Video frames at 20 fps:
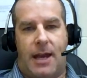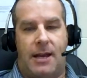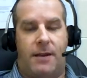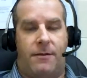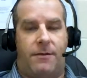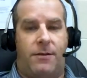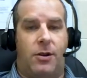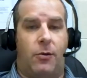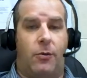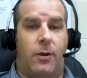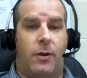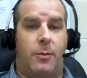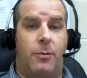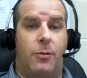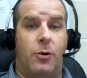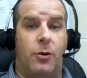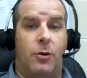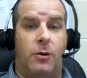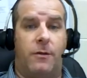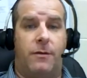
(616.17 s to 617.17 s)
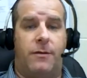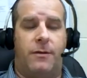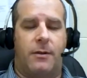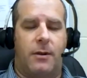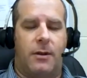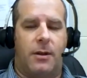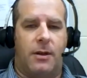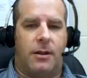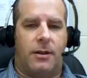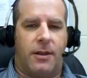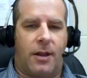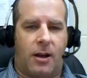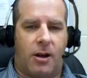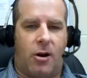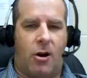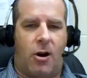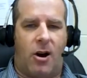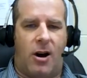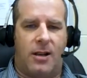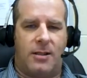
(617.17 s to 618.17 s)
if you remove the
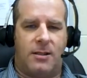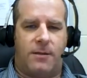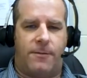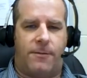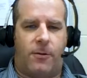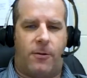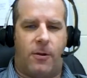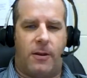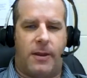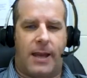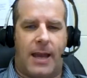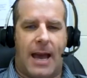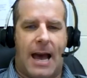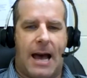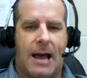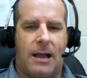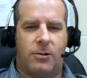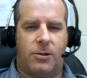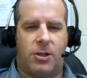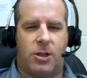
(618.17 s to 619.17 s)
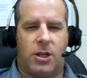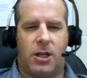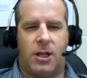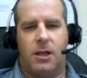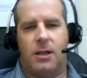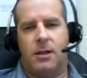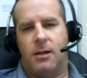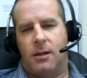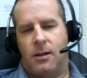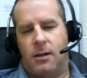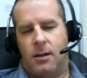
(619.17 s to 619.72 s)
cause for the allergy,